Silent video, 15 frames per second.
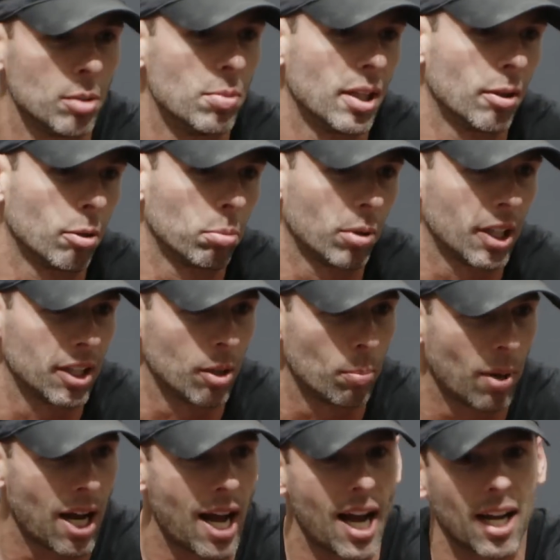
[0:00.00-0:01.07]
being able to play in the
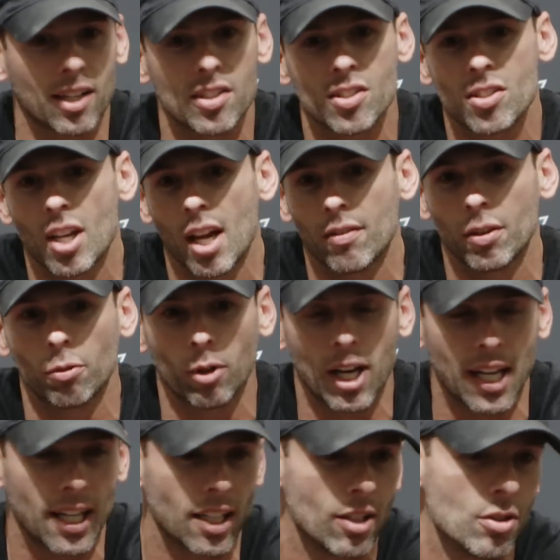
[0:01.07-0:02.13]
box, having
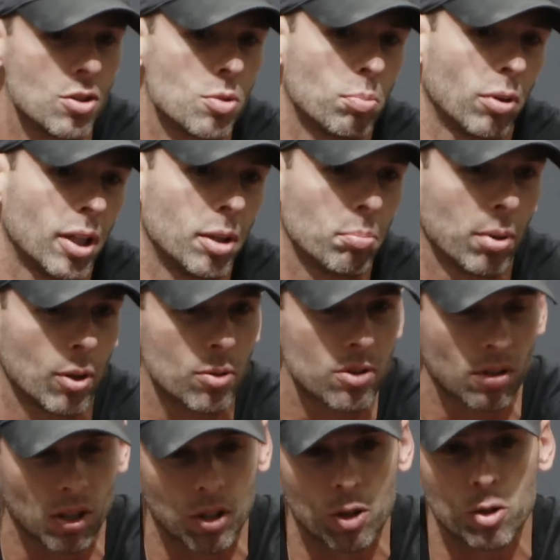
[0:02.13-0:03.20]
range, playing
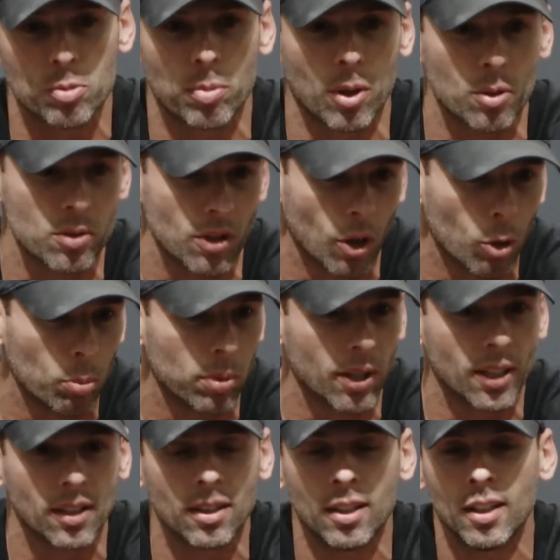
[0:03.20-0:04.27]
post close, post
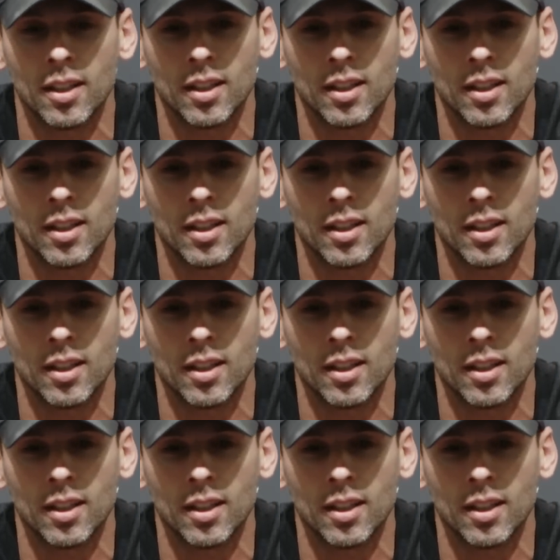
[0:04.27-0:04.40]
open,